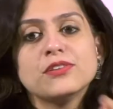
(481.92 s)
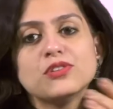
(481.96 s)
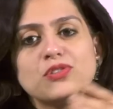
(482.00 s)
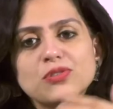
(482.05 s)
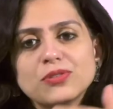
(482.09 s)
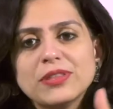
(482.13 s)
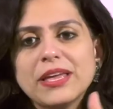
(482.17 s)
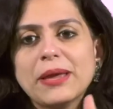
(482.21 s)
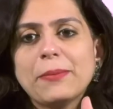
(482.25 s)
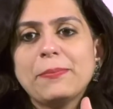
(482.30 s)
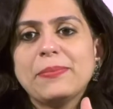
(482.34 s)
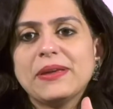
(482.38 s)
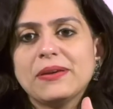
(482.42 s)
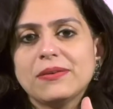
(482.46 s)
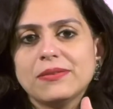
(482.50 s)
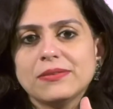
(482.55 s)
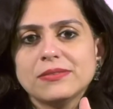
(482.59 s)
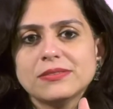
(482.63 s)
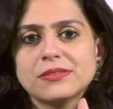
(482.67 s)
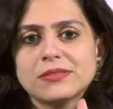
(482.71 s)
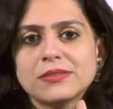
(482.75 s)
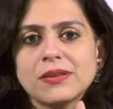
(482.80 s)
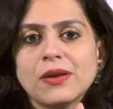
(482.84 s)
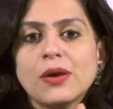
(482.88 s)
to their
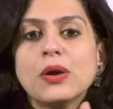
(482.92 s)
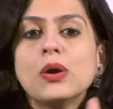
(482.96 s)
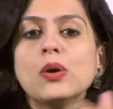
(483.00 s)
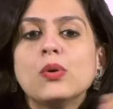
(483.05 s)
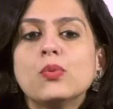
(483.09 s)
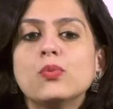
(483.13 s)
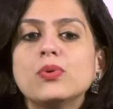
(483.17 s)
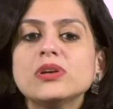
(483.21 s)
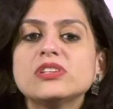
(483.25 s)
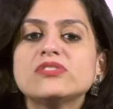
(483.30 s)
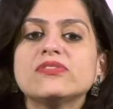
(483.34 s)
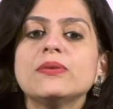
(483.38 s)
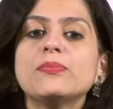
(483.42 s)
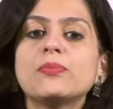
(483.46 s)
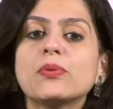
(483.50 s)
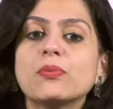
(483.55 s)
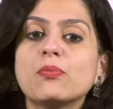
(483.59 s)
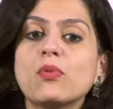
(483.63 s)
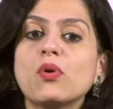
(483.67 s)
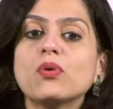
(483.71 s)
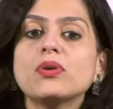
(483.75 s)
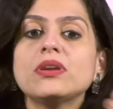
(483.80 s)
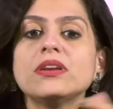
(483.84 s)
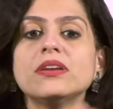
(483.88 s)
peers, which will
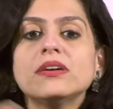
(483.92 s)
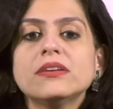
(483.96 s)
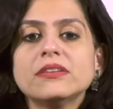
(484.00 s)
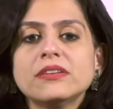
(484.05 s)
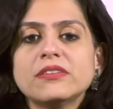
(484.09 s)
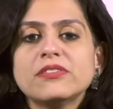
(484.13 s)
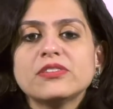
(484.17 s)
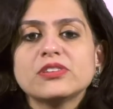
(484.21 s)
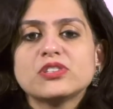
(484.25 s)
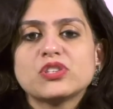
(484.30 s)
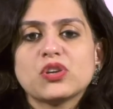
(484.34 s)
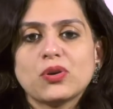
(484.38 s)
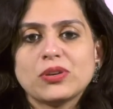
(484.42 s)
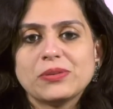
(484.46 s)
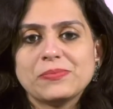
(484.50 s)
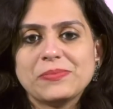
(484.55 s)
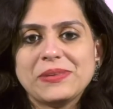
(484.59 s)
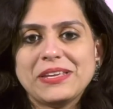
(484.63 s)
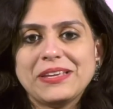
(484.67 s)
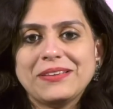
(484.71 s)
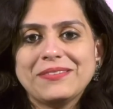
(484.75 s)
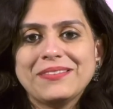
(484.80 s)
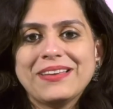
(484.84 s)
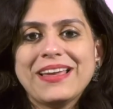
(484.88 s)
promote learner
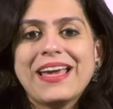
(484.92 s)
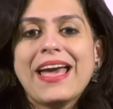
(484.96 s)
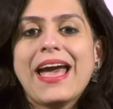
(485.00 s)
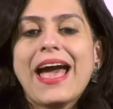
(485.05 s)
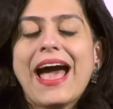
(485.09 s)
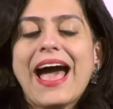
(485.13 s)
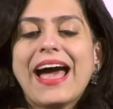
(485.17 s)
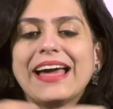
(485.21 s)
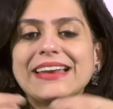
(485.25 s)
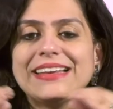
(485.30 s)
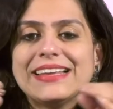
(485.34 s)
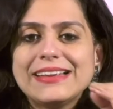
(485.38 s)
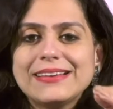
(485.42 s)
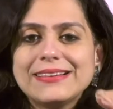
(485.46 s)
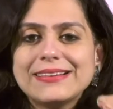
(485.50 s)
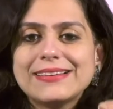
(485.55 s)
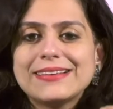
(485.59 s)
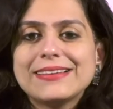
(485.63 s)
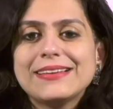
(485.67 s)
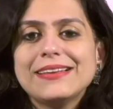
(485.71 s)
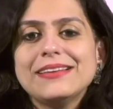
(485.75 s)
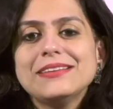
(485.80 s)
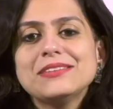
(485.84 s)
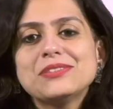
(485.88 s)
autonomy and
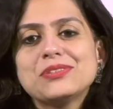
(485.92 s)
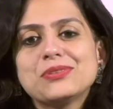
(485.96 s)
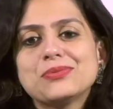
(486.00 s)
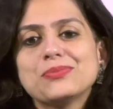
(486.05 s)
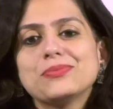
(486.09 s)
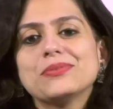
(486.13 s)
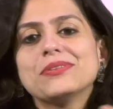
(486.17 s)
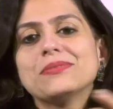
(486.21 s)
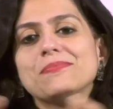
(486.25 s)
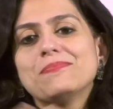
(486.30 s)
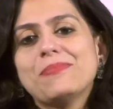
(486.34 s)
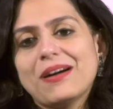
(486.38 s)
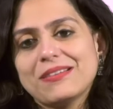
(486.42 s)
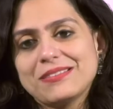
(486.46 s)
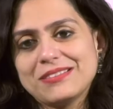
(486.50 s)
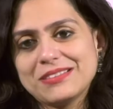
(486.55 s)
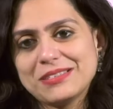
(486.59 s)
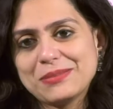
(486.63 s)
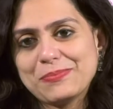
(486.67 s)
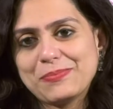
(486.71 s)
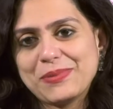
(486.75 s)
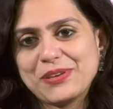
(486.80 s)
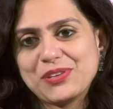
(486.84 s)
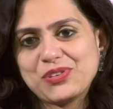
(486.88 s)
increase student
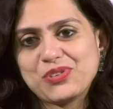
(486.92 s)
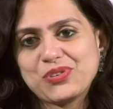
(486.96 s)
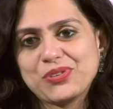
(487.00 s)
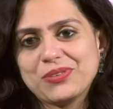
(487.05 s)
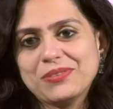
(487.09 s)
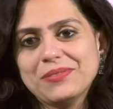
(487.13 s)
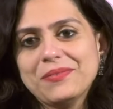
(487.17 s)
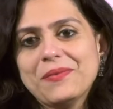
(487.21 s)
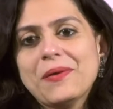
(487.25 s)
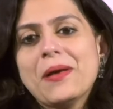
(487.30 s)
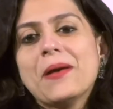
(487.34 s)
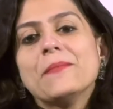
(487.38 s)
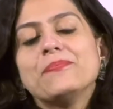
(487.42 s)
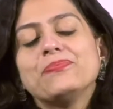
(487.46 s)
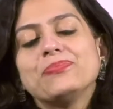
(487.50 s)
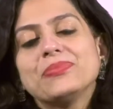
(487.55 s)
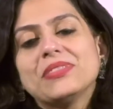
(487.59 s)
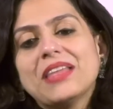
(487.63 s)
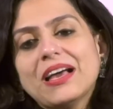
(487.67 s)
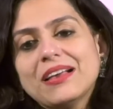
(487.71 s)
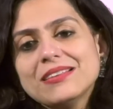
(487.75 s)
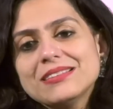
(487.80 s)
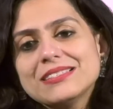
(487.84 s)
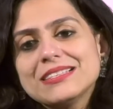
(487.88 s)
participation,
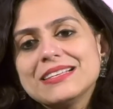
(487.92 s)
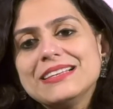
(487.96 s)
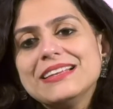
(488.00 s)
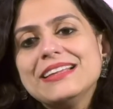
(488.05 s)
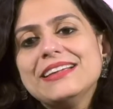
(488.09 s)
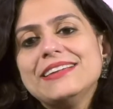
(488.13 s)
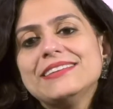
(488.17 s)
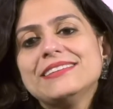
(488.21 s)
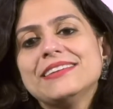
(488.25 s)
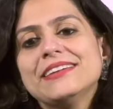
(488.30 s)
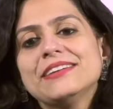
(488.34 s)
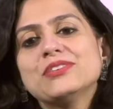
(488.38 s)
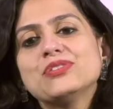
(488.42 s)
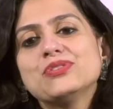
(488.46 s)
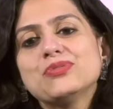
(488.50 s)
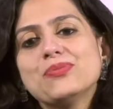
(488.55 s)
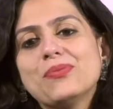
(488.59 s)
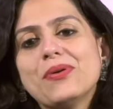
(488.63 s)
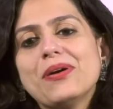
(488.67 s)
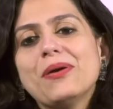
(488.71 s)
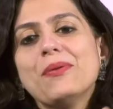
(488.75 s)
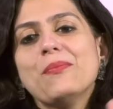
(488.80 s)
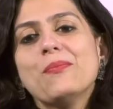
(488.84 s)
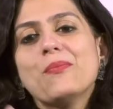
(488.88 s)
thus leading to
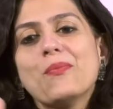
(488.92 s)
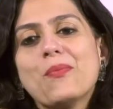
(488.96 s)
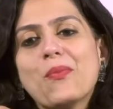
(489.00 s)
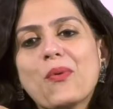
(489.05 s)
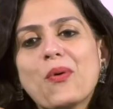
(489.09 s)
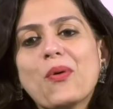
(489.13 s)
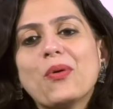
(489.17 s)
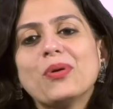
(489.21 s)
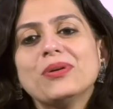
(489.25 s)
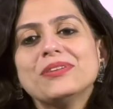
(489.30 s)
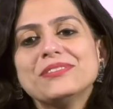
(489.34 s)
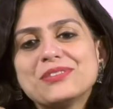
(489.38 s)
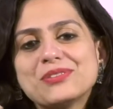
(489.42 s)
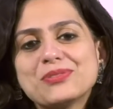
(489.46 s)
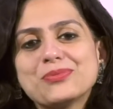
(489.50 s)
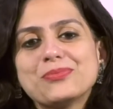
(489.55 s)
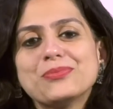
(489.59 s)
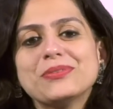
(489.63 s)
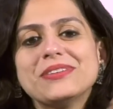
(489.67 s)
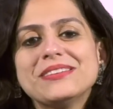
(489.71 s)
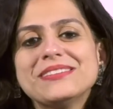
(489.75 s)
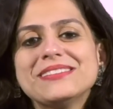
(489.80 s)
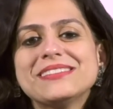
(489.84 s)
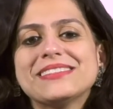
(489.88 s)
a more
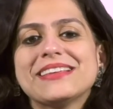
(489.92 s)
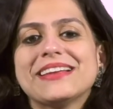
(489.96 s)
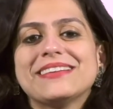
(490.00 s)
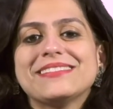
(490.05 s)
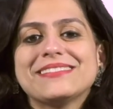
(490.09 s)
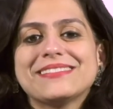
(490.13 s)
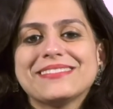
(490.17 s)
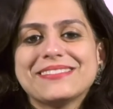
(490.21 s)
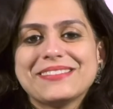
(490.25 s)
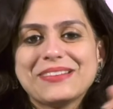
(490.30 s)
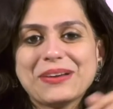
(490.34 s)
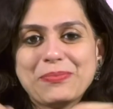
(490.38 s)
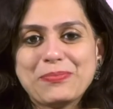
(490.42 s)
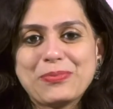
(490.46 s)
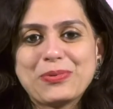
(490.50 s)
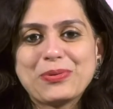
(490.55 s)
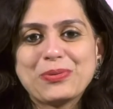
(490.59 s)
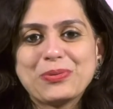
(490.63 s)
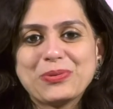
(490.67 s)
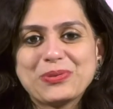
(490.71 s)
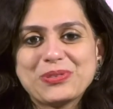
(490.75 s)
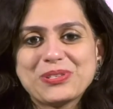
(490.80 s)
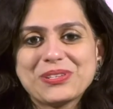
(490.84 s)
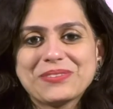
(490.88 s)
student-centered
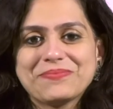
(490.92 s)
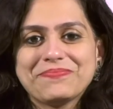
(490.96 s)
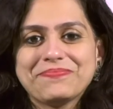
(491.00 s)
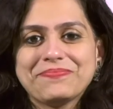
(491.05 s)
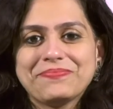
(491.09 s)
approach.